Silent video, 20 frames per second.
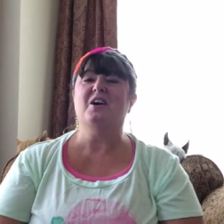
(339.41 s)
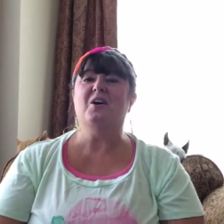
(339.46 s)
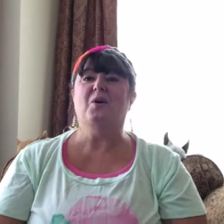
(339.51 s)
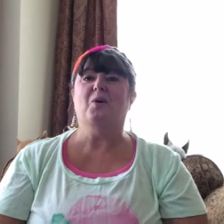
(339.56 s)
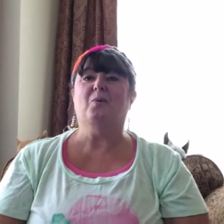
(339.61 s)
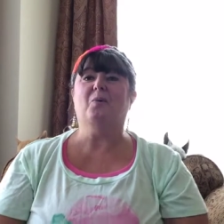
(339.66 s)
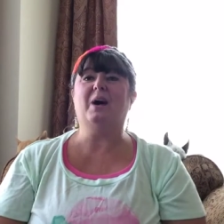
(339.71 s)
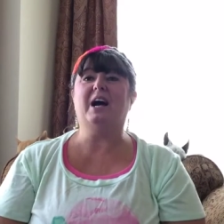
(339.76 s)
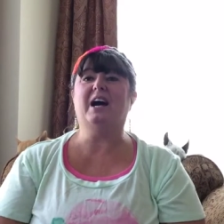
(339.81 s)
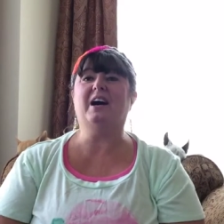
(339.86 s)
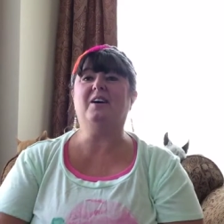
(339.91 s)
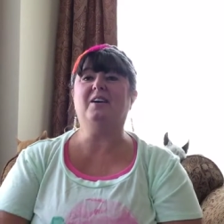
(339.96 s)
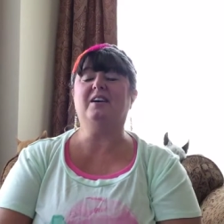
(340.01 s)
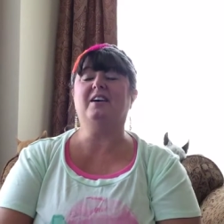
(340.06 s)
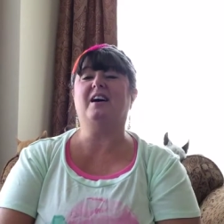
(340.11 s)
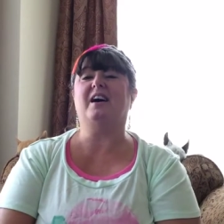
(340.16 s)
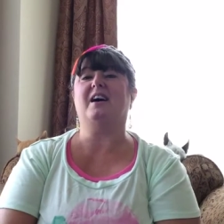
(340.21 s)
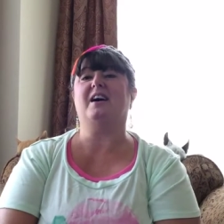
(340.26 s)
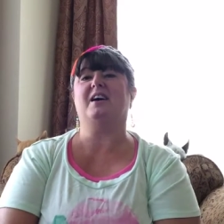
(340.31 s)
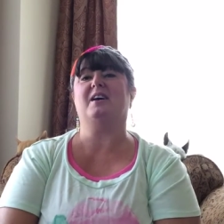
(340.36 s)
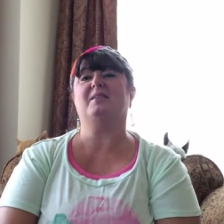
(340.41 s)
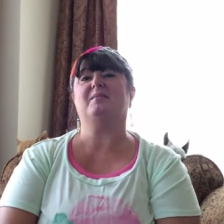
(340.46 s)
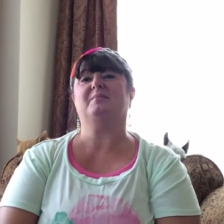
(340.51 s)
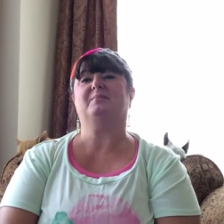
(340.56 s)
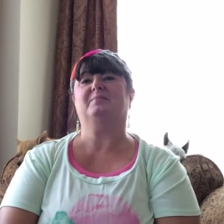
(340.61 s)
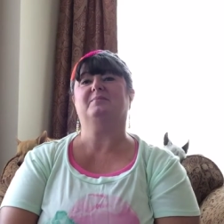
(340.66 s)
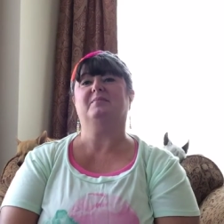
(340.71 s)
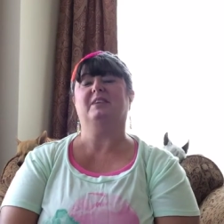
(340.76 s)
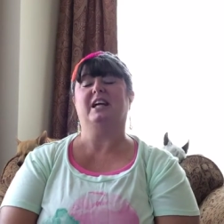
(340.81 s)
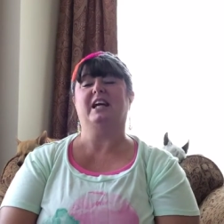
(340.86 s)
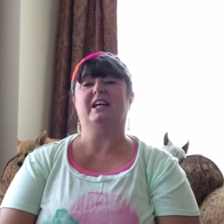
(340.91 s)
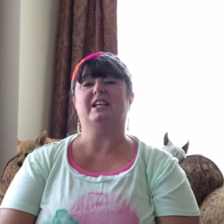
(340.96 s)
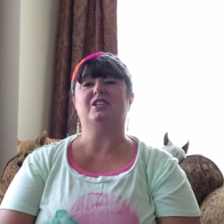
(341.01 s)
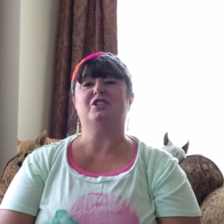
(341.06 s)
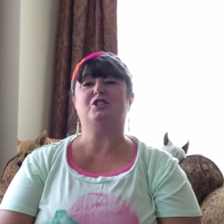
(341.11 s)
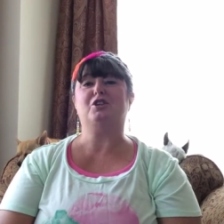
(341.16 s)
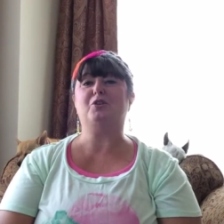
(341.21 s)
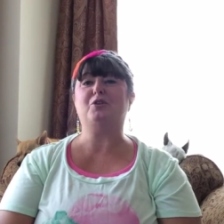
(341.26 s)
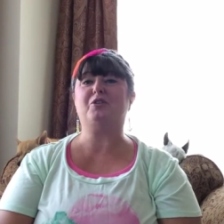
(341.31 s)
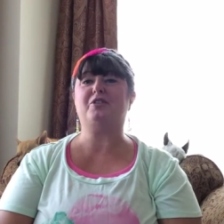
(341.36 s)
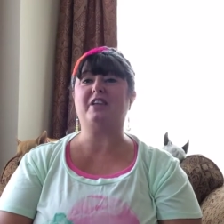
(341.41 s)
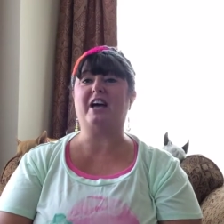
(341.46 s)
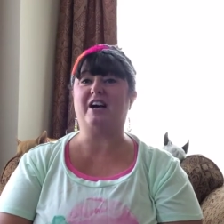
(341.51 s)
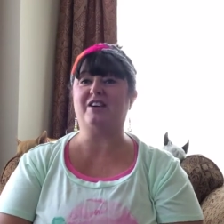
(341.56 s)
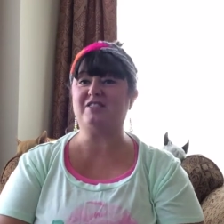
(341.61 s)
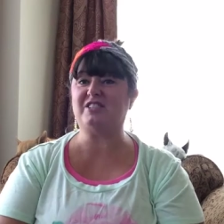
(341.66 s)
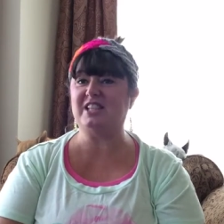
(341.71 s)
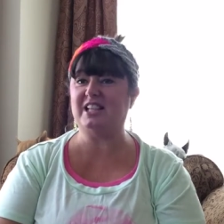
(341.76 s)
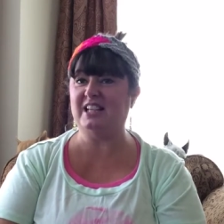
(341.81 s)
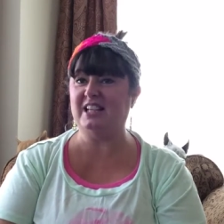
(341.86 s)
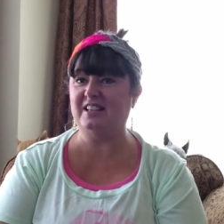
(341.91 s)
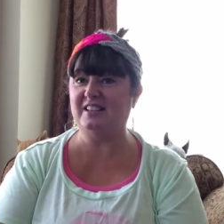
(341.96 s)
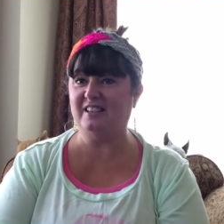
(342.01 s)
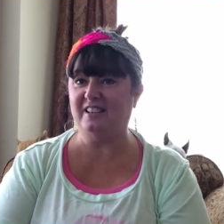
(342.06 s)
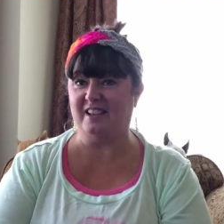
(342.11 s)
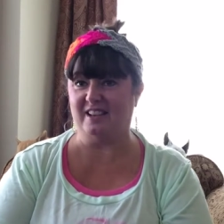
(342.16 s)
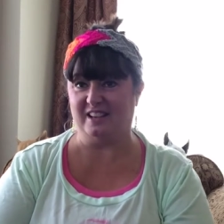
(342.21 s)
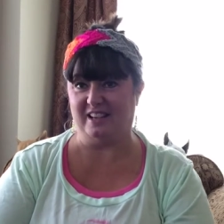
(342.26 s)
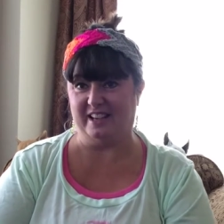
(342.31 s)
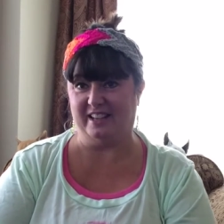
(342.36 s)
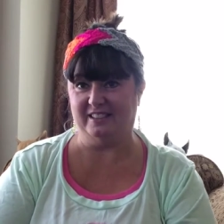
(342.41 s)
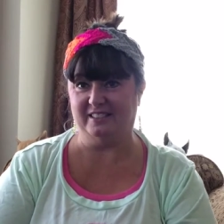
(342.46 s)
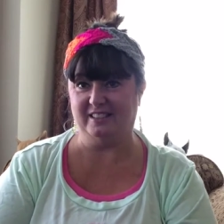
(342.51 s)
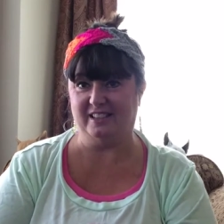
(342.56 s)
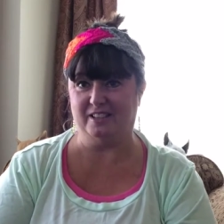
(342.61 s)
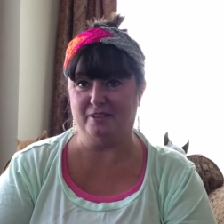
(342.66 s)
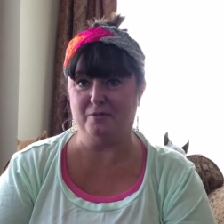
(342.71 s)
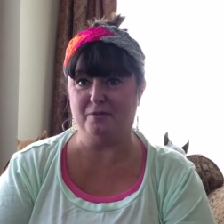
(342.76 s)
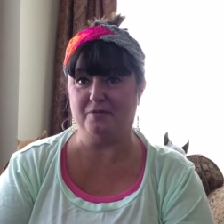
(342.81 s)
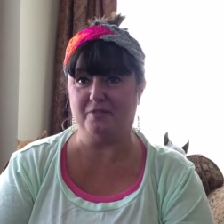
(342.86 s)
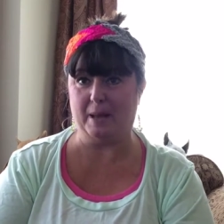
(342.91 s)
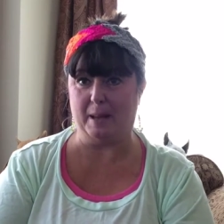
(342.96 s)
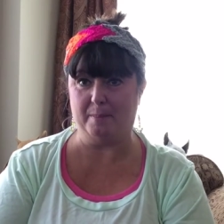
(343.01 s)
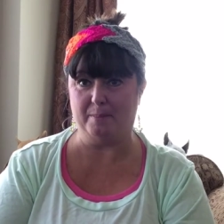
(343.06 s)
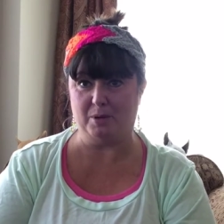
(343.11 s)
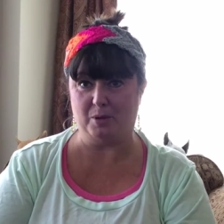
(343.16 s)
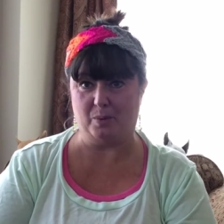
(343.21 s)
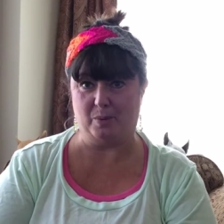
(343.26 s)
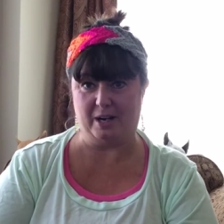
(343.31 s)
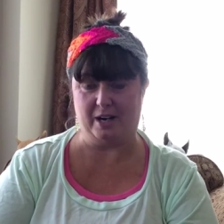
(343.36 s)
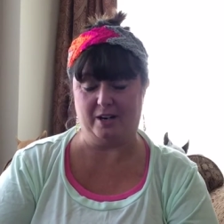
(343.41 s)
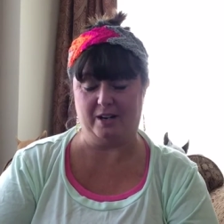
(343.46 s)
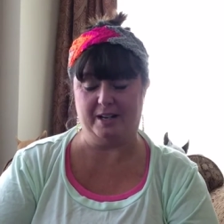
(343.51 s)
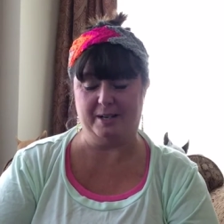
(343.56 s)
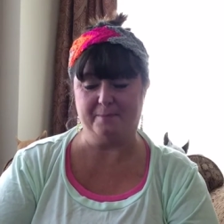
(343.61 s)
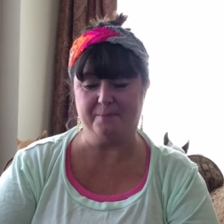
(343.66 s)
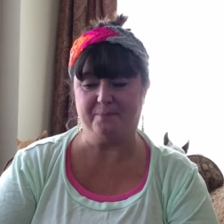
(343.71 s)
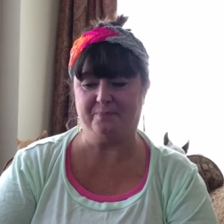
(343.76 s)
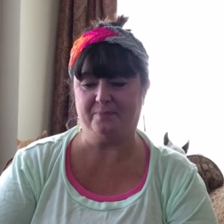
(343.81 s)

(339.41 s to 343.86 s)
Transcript: Well, um, in two thousand nine, in February,